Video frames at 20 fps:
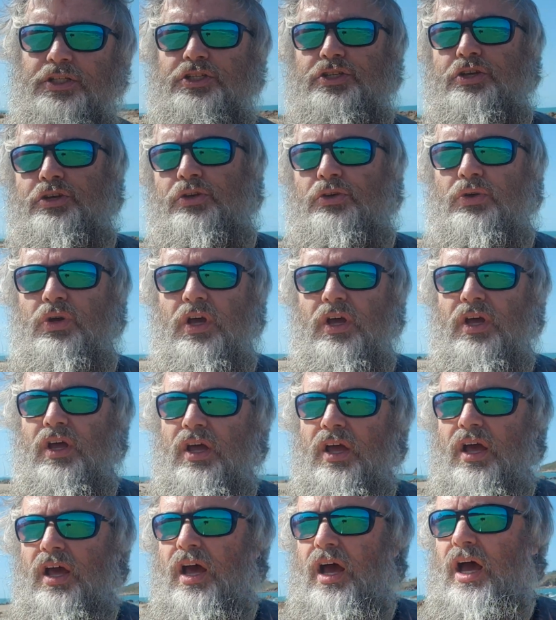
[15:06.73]
to
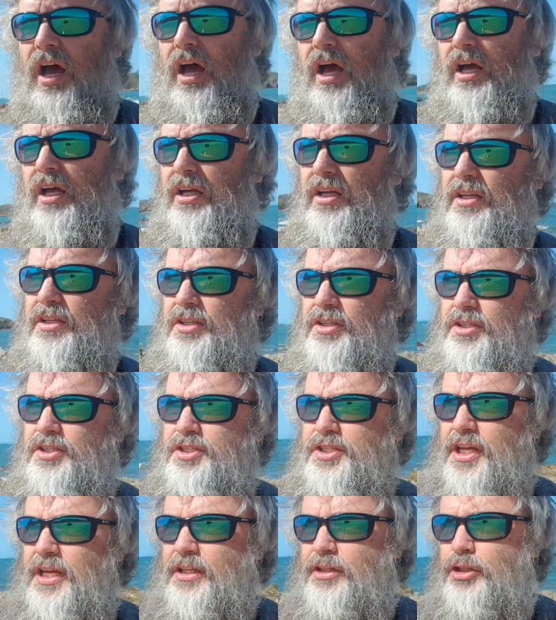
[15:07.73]

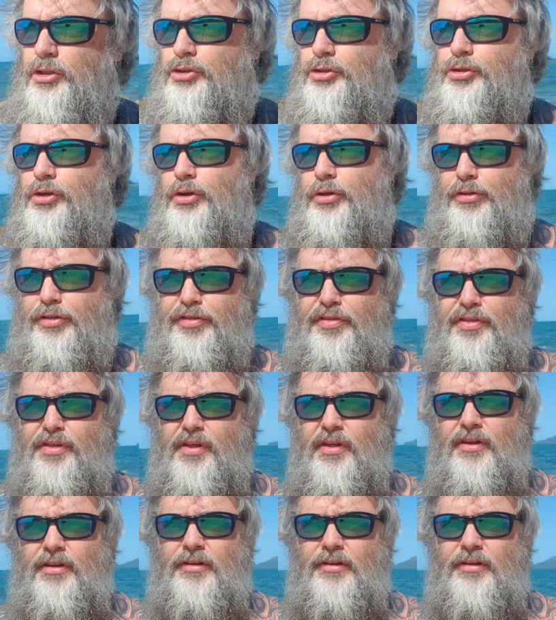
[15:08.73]
seek the truth,